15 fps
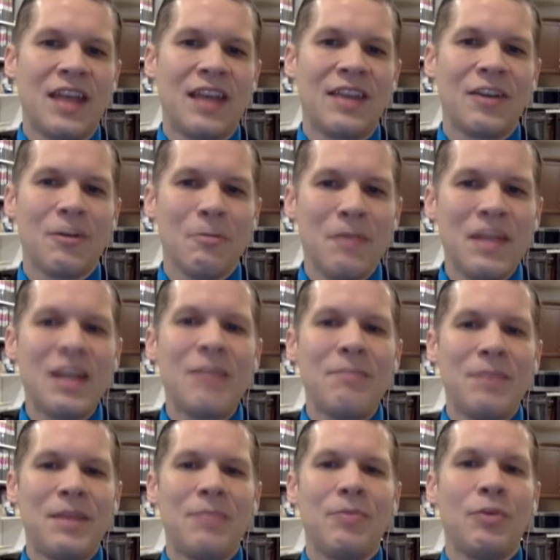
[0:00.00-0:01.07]
today. There are many
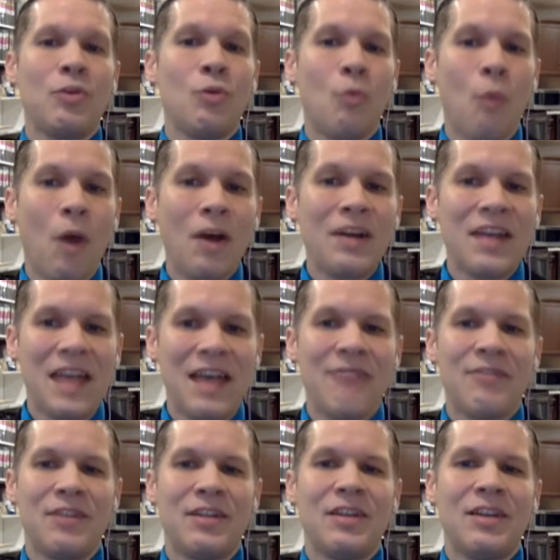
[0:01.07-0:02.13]
people who want
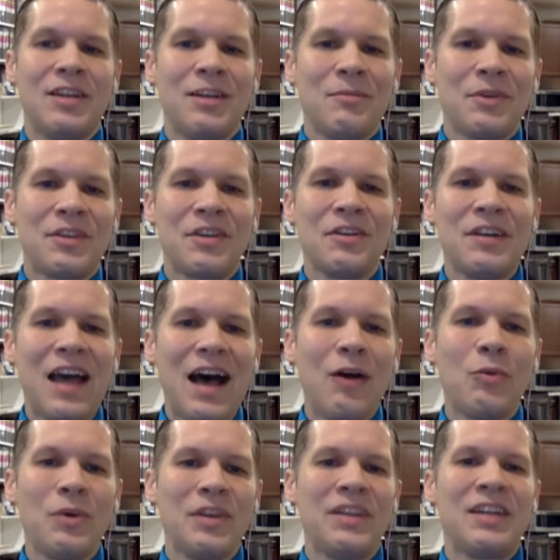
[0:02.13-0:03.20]
heaven, but they're
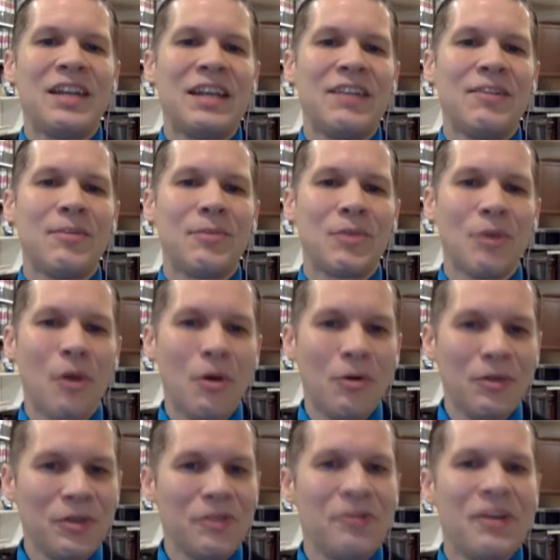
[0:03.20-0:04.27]
not willing to give up their
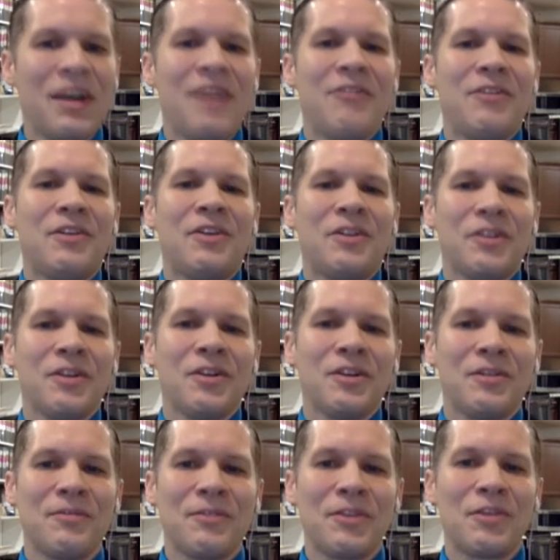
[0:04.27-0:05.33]
own little heaven on
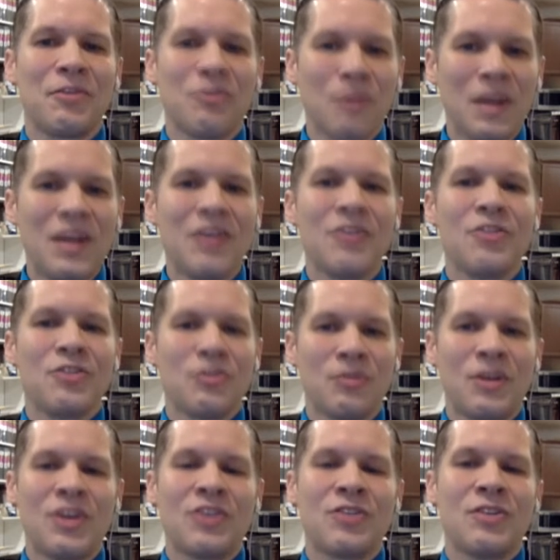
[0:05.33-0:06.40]
earth for the greater
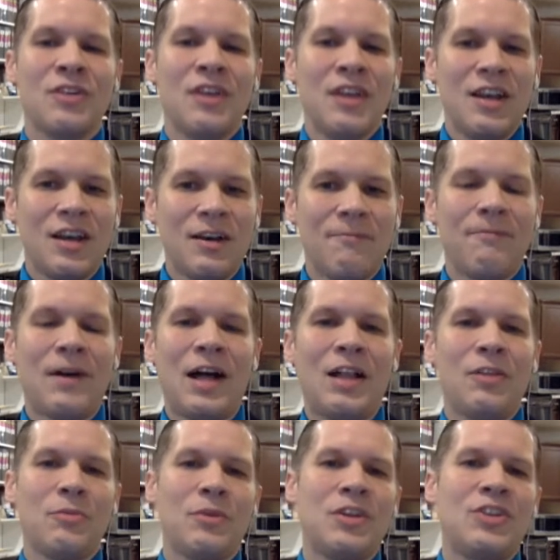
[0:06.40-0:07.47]
treasure of hmm.
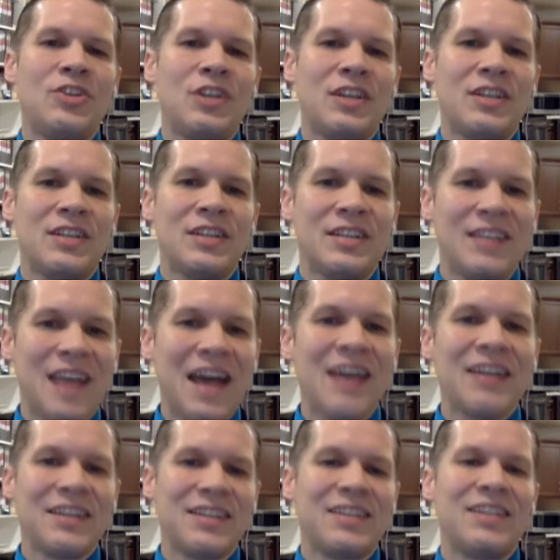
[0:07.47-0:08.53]
following Jesus.
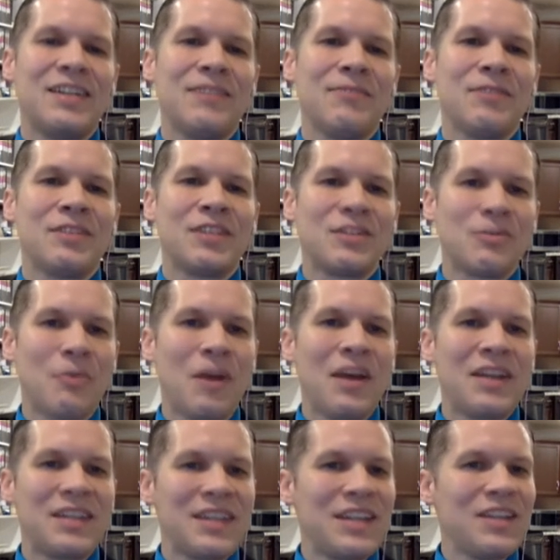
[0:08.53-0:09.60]
That is the difference. It's
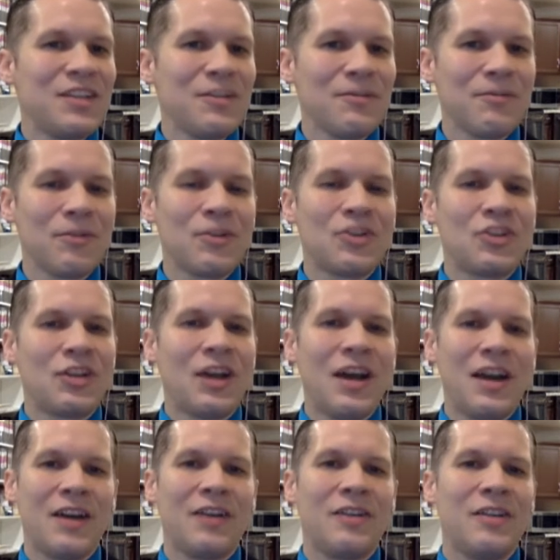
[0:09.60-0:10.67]
why it's easier for a
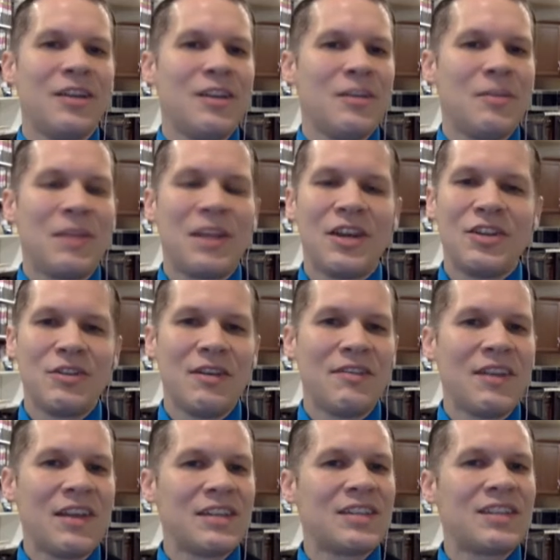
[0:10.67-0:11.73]
child because you
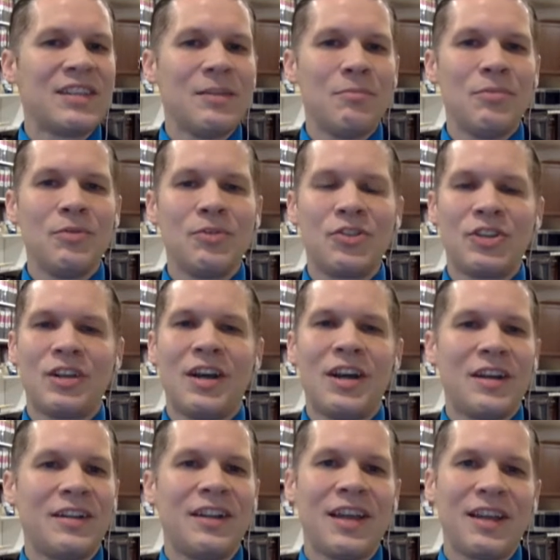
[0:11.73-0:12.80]
have hmm. that simple
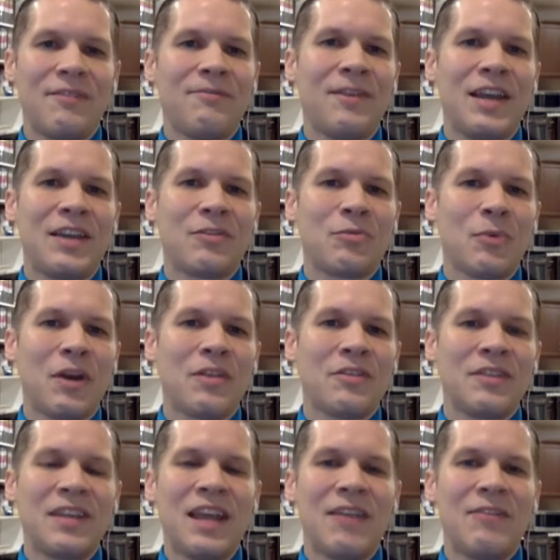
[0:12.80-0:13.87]
childlike faith
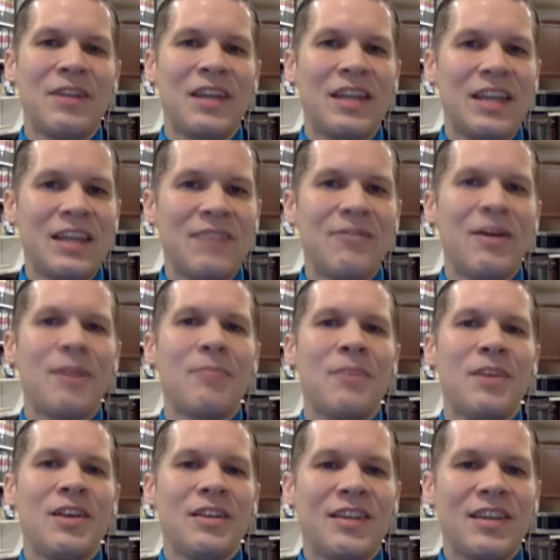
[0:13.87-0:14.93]
rather than having to give up
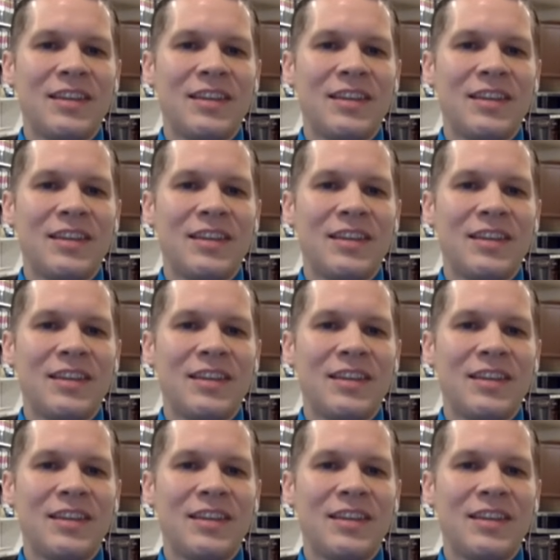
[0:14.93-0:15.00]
